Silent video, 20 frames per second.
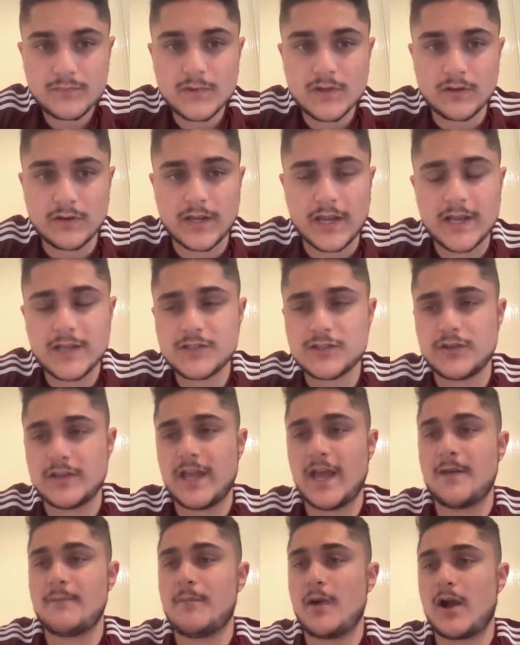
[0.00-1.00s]
Okay, so
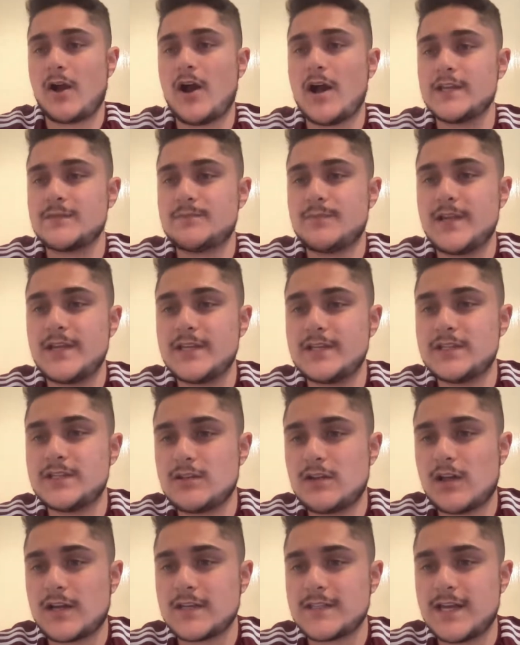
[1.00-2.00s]
yeah, but guys, please,
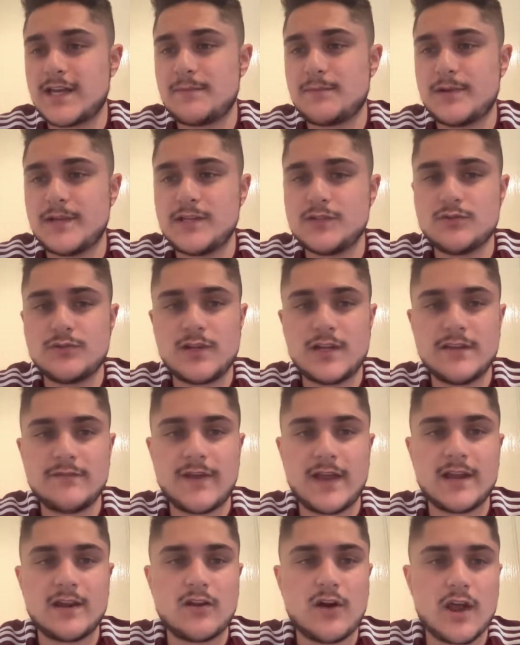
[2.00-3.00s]
like I said, please do leave
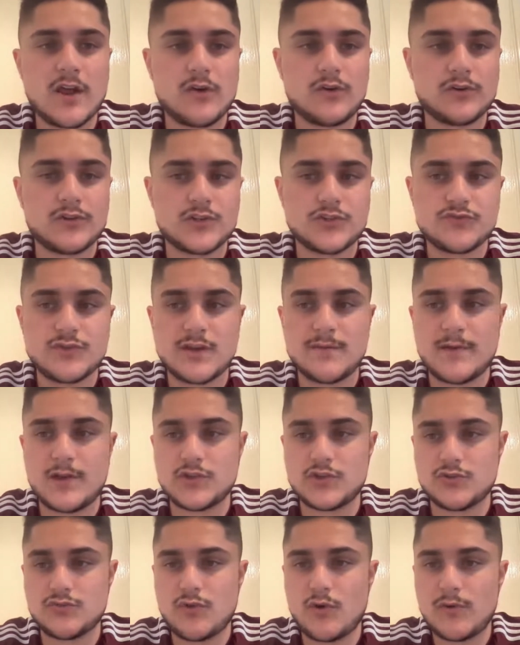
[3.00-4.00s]
a like on the stream
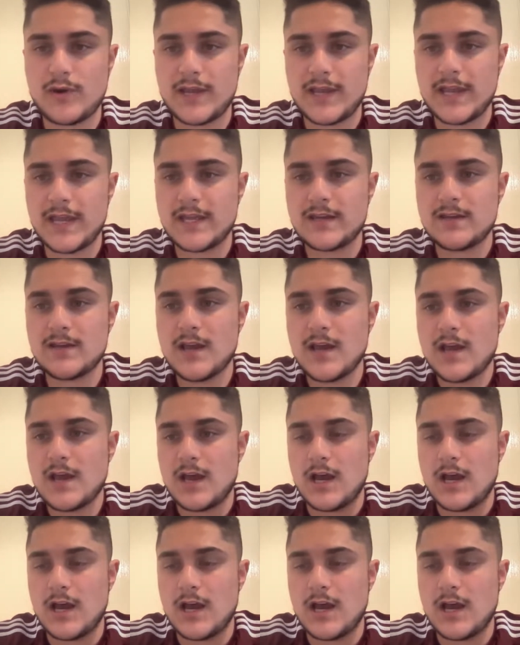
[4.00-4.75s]
as you're rolling in.